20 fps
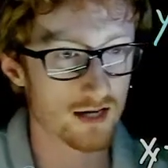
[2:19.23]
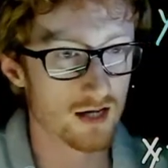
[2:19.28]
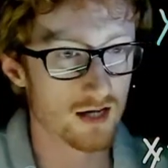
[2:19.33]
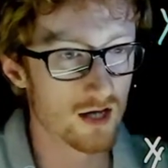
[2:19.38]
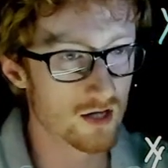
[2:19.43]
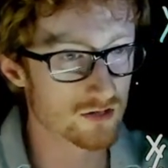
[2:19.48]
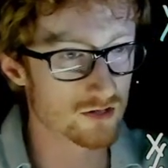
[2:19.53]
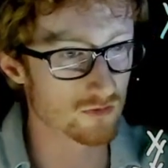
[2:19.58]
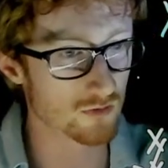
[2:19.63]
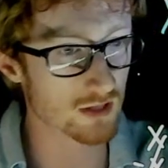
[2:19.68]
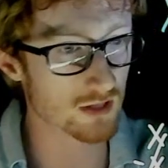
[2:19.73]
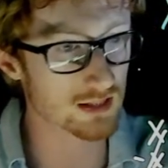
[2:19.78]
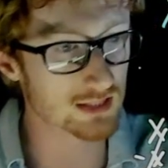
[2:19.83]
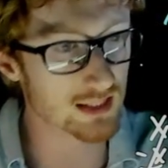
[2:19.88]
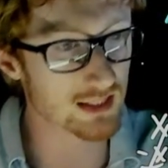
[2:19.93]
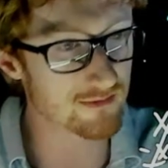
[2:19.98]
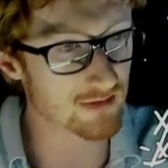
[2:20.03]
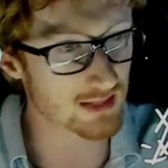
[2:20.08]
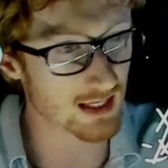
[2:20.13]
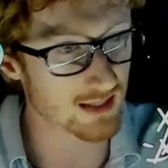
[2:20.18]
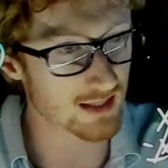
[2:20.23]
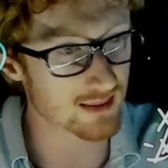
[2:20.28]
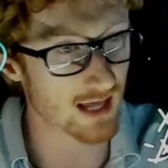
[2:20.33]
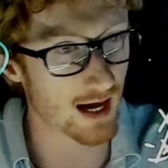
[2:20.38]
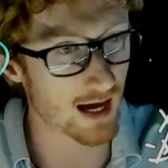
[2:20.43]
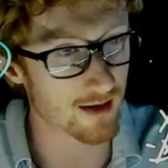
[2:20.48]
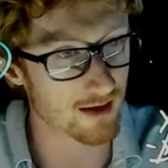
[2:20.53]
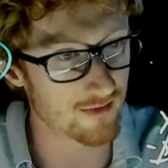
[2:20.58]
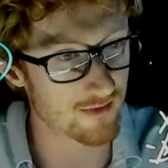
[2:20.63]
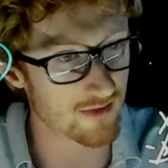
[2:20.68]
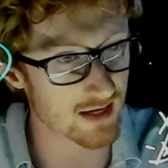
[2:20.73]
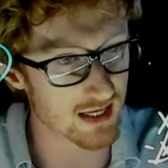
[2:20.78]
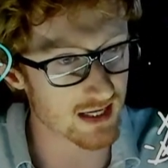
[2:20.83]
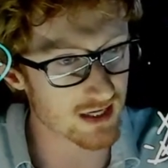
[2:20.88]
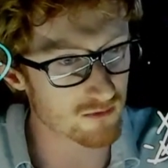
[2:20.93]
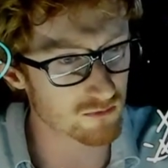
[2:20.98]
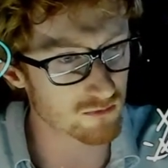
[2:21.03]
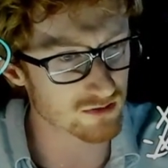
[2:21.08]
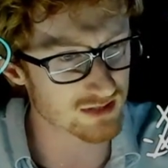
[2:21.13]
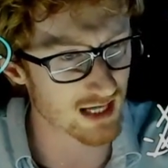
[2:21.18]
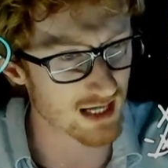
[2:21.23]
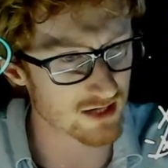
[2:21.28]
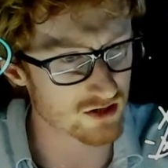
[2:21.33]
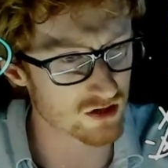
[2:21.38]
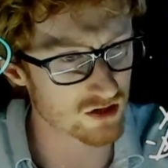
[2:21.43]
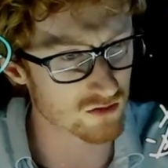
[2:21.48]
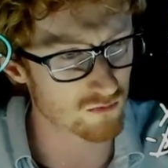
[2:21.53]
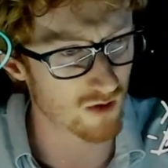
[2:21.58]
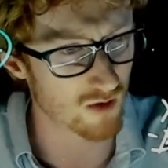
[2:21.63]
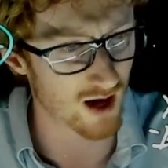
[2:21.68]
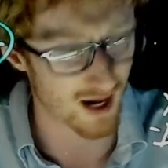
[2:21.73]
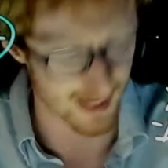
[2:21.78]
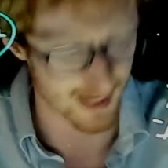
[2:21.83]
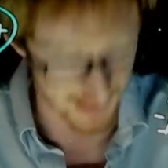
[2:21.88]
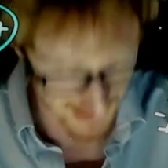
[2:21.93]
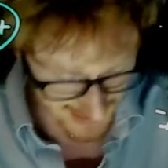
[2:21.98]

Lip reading: So we're going to leave it like that and then equals that 2y.